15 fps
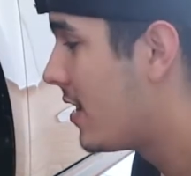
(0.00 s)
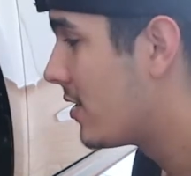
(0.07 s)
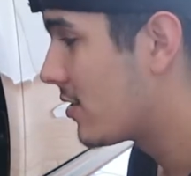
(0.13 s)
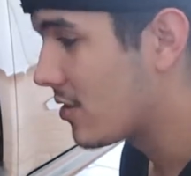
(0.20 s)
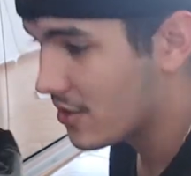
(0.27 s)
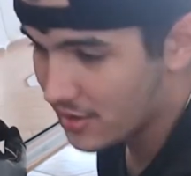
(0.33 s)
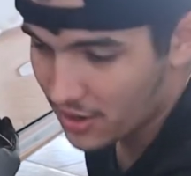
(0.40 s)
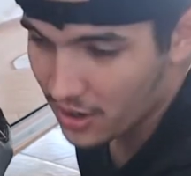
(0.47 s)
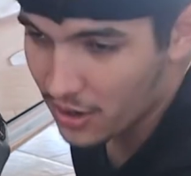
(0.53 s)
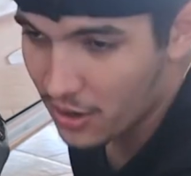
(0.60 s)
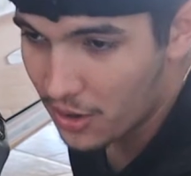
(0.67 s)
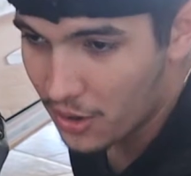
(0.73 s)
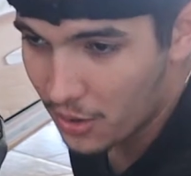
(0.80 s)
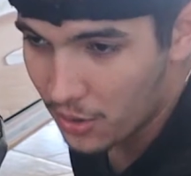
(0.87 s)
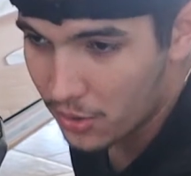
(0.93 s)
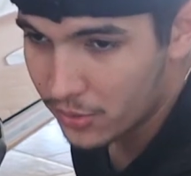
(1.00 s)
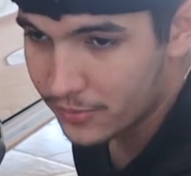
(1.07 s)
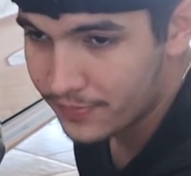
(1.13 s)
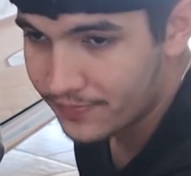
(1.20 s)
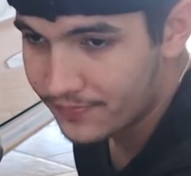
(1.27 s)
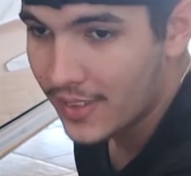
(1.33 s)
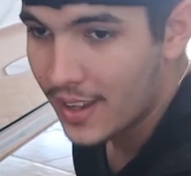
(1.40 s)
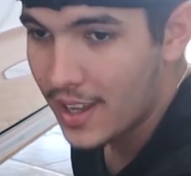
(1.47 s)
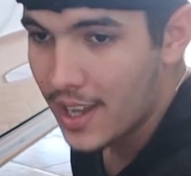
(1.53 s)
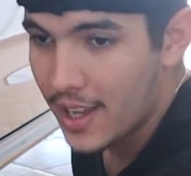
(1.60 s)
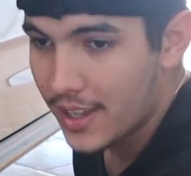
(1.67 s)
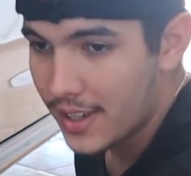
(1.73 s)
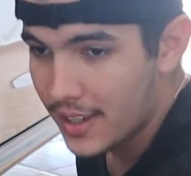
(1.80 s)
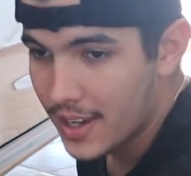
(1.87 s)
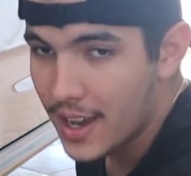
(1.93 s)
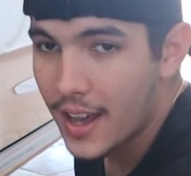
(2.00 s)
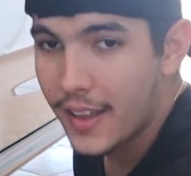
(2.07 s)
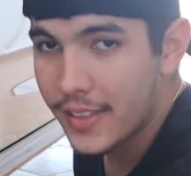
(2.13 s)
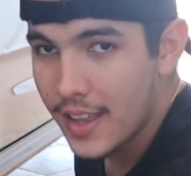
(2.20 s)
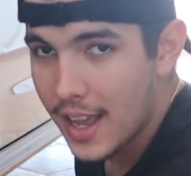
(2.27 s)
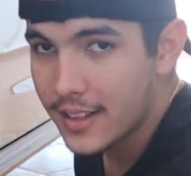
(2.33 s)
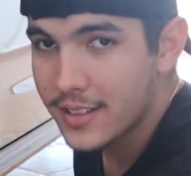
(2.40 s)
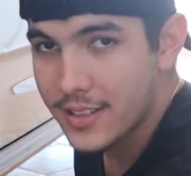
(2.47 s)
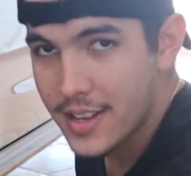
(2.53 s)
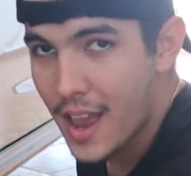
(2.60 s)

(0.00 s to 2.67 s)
So yeah, that's